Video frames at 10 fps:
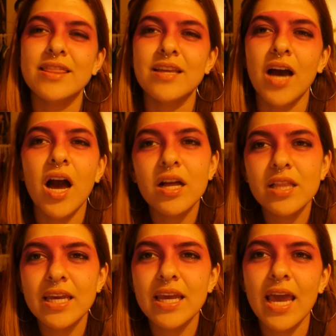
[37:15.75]
the
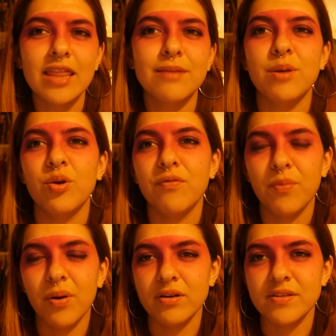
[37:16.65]
ugly and the beautiful
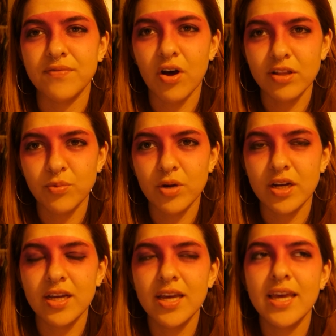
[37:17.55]
parts of
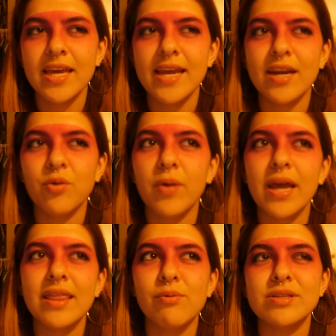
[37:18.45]
Hollywood in a
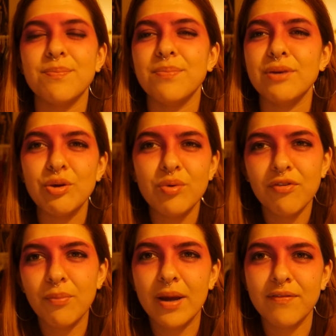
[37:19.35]
way that was a
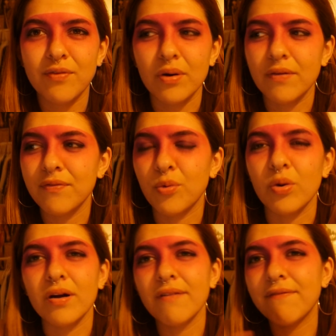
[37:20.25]
beautiful metaphor
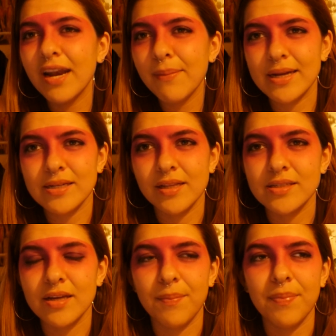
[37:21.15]
for
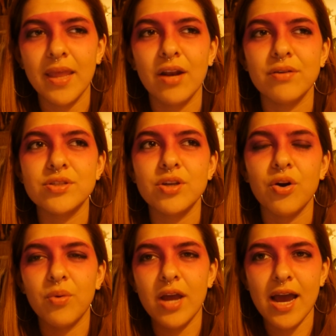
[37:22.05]
fundamentalism, and
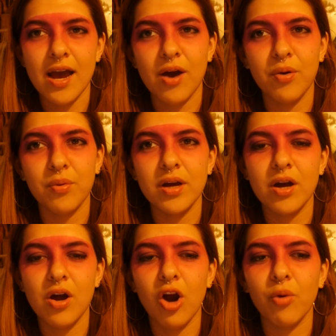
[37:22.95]
also how
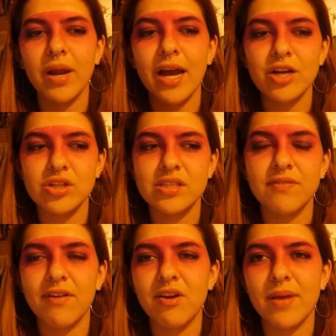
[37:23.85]
our reactions to
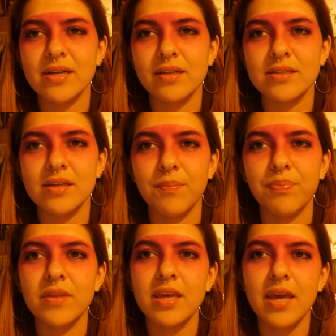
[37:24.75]

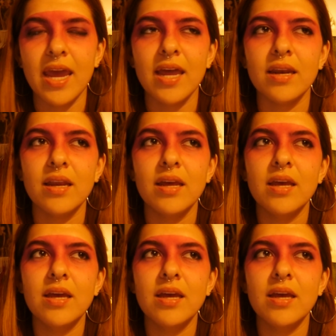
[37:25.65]
fundamentalism can